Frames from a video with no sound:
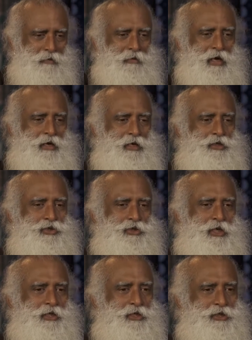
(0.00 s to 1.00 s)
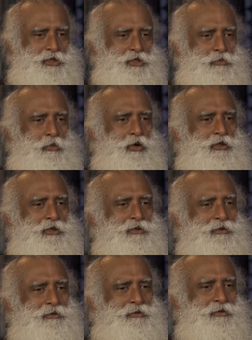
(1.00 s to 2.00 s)
awareness that this is
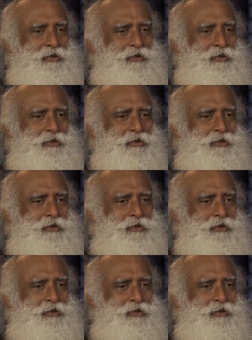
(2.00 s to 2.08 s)
mortal,